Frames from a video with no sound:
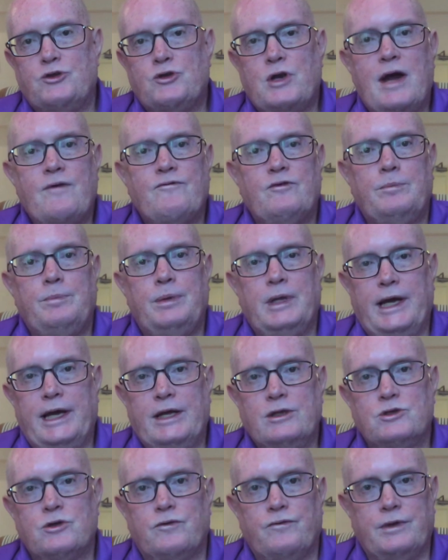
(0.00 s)
travel
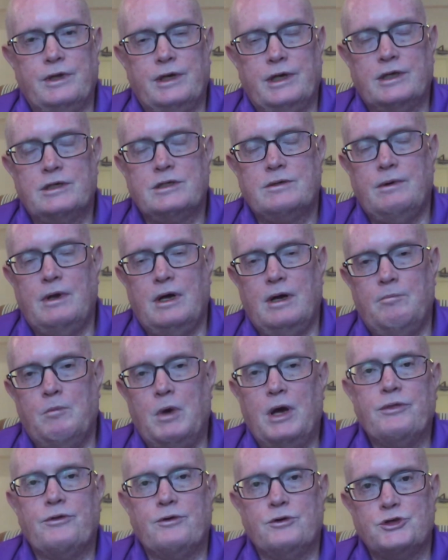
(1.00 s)
plans over the next
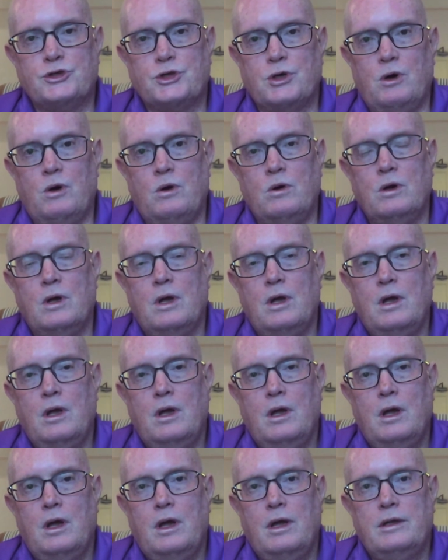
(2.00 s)
month or so.
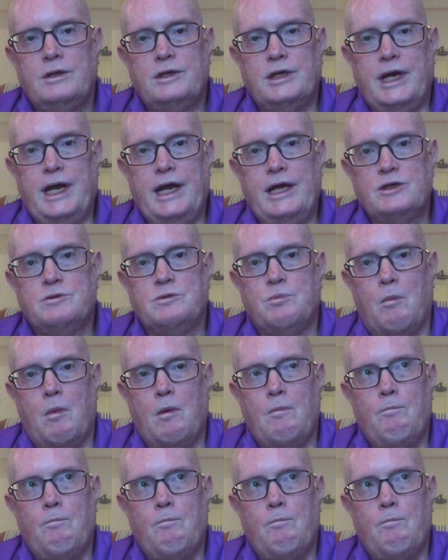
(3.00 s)
Today is